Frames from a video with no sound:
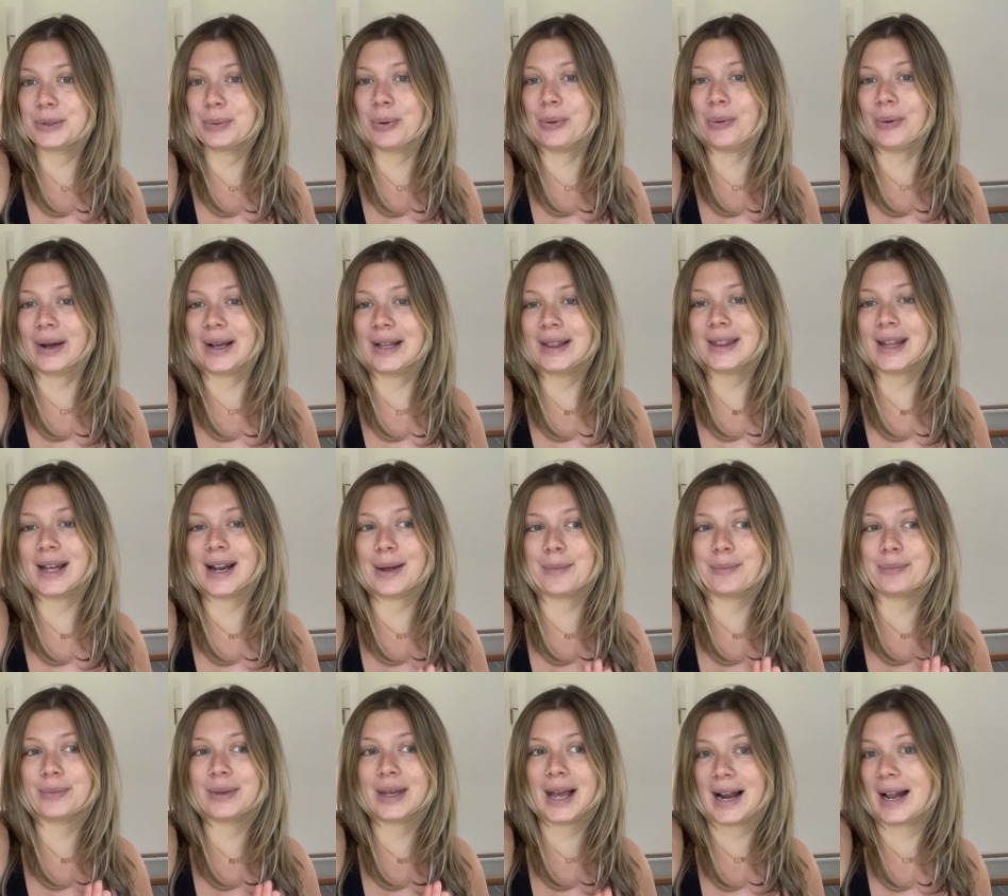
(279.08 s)
point that
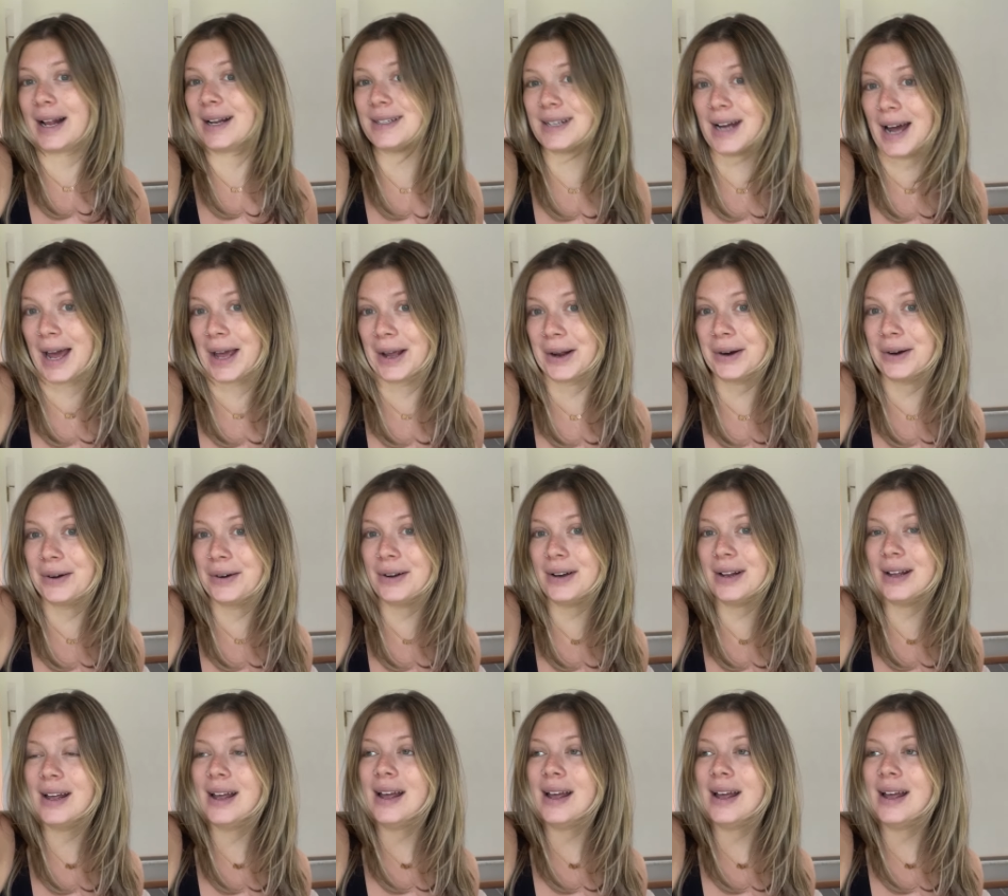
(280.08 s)
I'm getting tired.